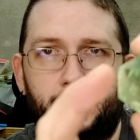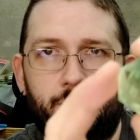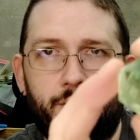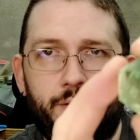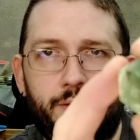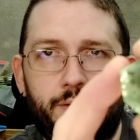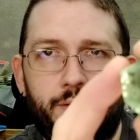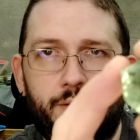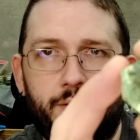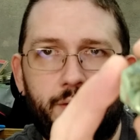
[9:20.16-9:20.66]

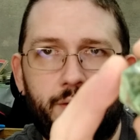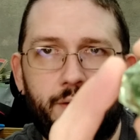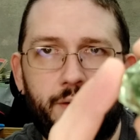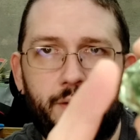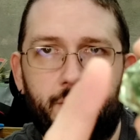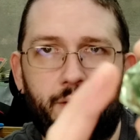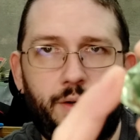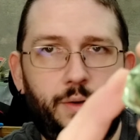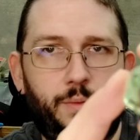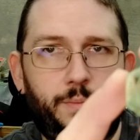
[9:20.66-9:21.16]
Focus.
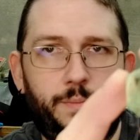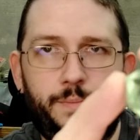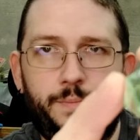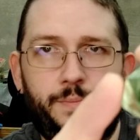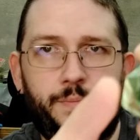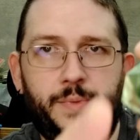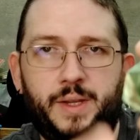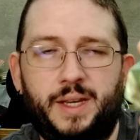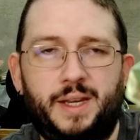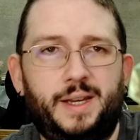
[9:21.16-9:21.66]
Nope.
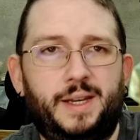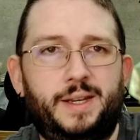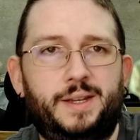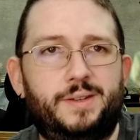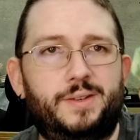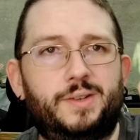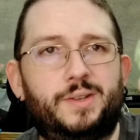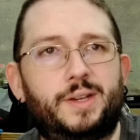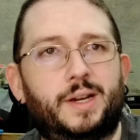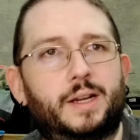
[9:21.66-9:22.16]

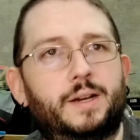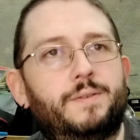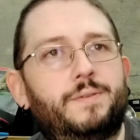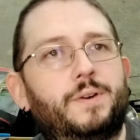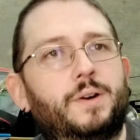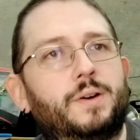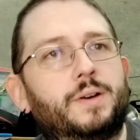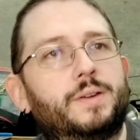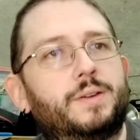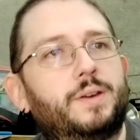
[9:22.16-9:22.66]
It's just not going to
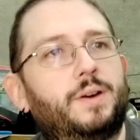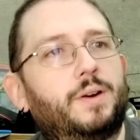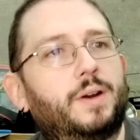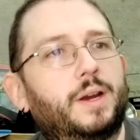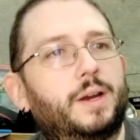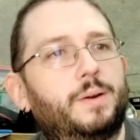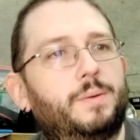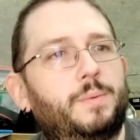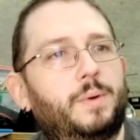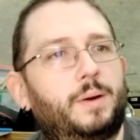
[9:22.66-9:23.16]
focus.
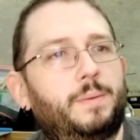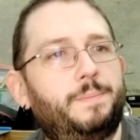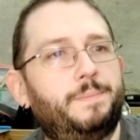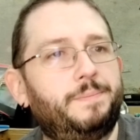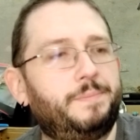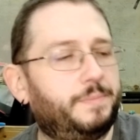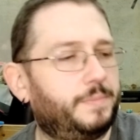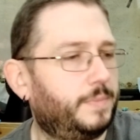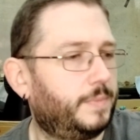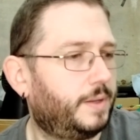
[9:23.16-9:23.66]
Okay, well,
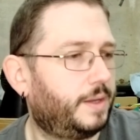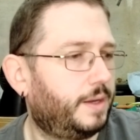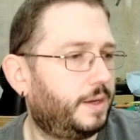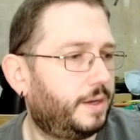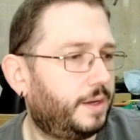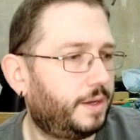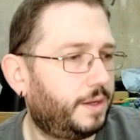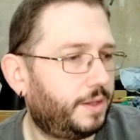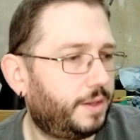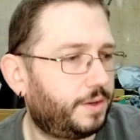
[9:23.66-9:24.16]

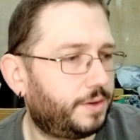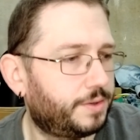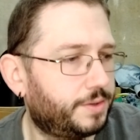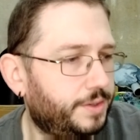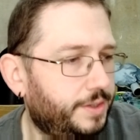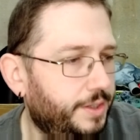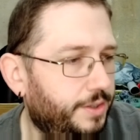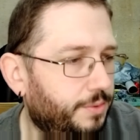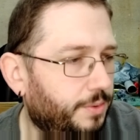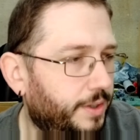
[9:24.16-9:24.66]

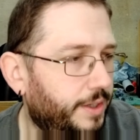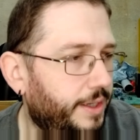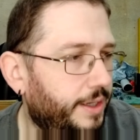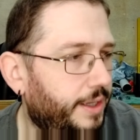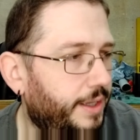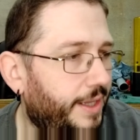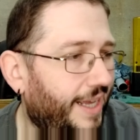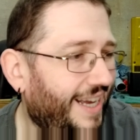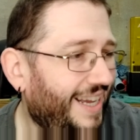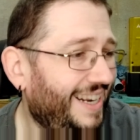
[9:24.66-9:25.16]
here's the D20.
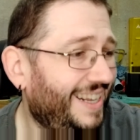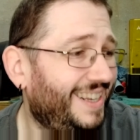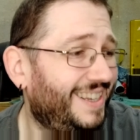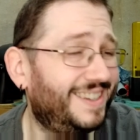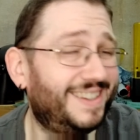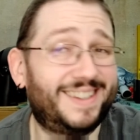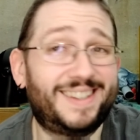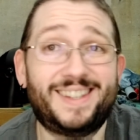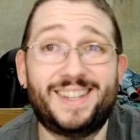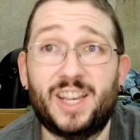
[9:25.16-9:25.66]

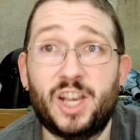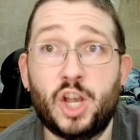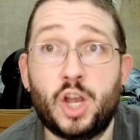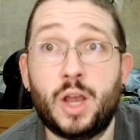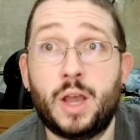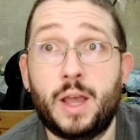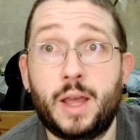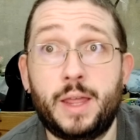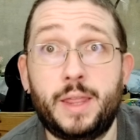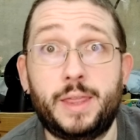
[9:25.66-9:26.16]

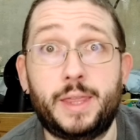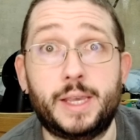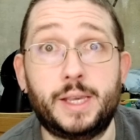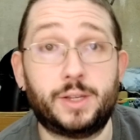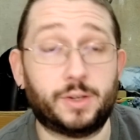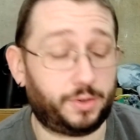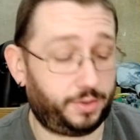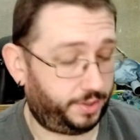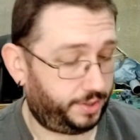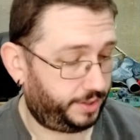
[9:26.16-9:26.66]

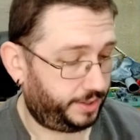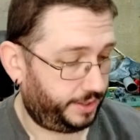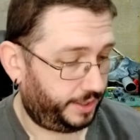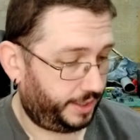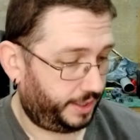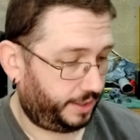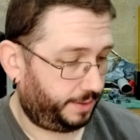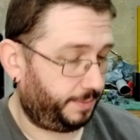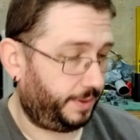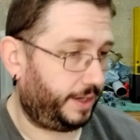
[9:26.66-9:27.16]
These are
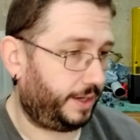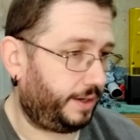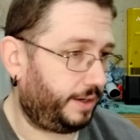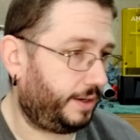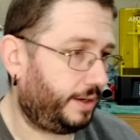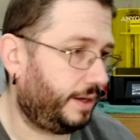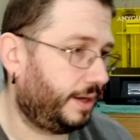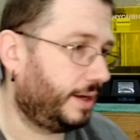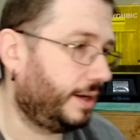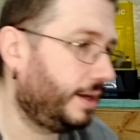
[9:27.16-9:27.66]
sick,
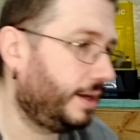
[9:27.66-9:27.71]
man.